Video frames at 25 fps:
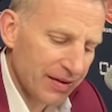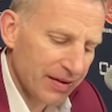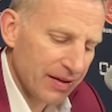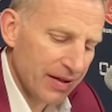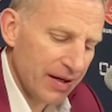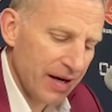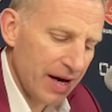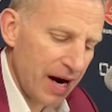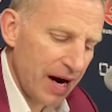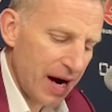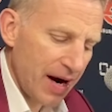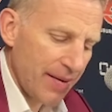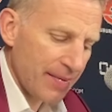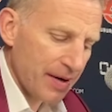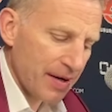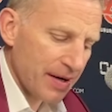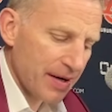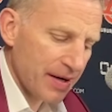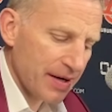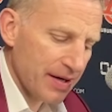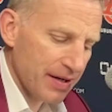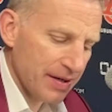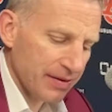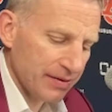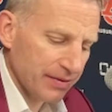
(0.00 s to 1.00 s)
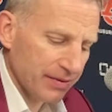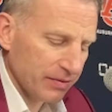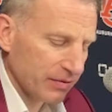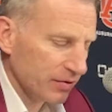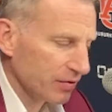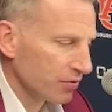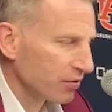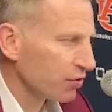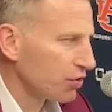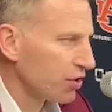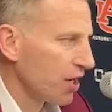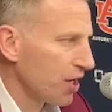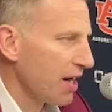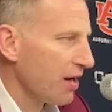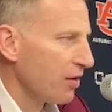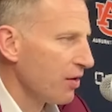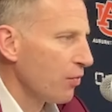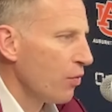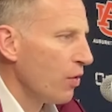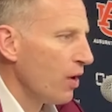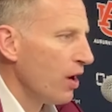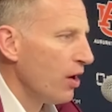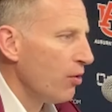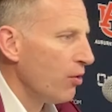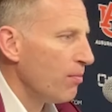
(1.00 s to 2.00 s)
Yeah, I mean he shot it
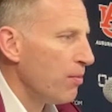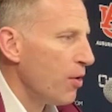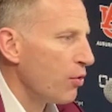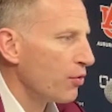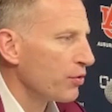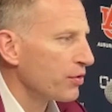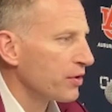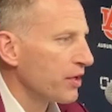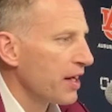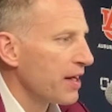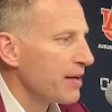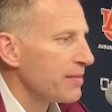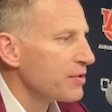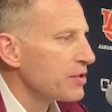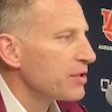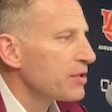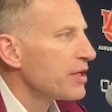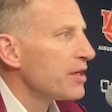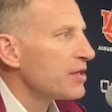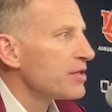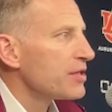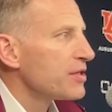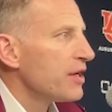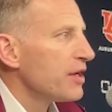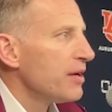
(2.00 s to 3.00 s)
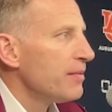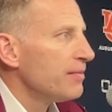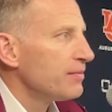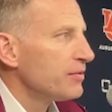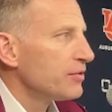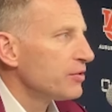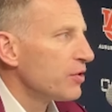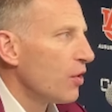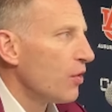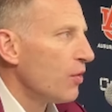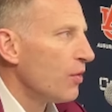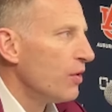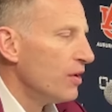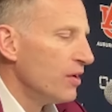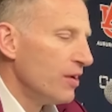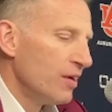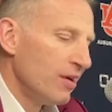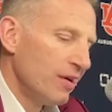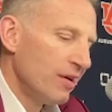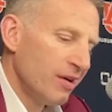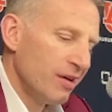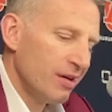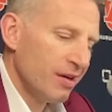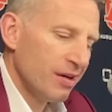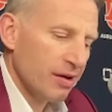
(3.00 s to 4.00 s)
well both games against them. So,
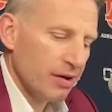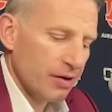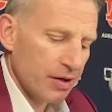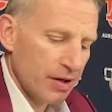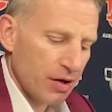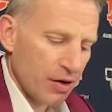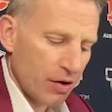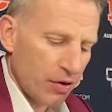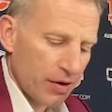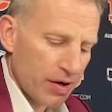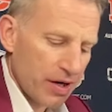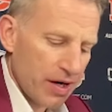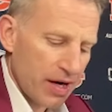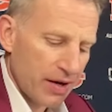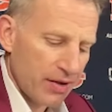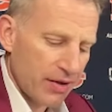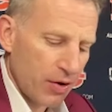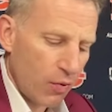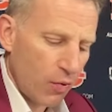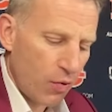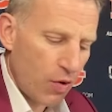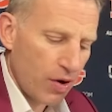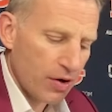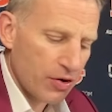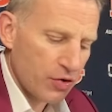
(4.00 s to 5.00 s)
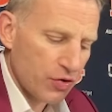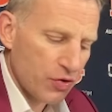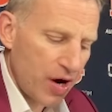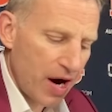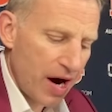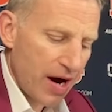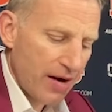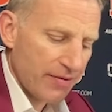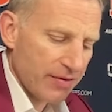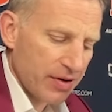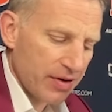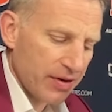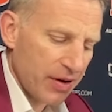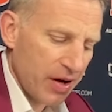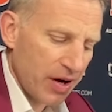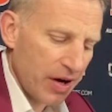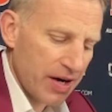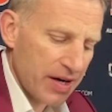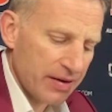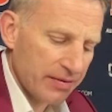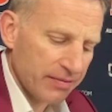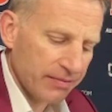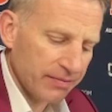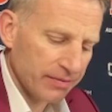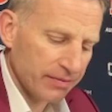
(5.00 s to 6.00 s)
you know, he had the one drive
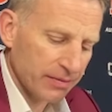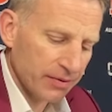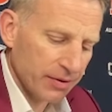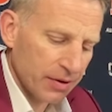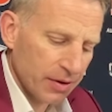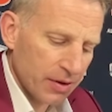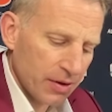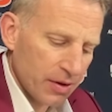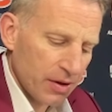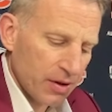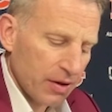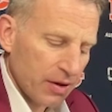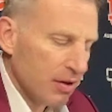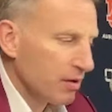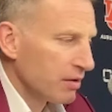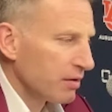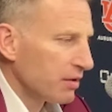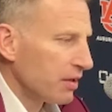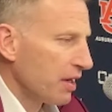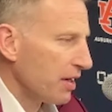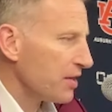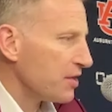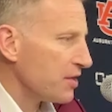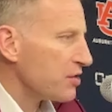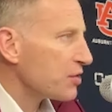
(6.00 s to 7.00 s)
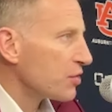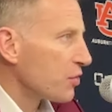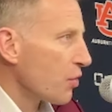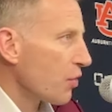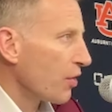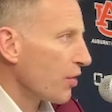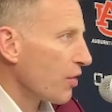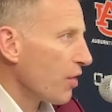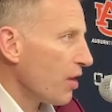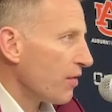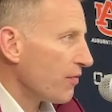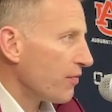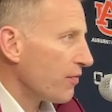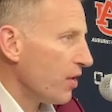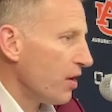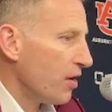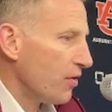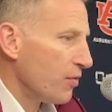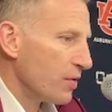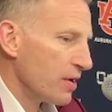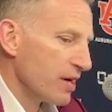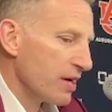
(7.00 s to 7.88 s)
tonight that he scored off of.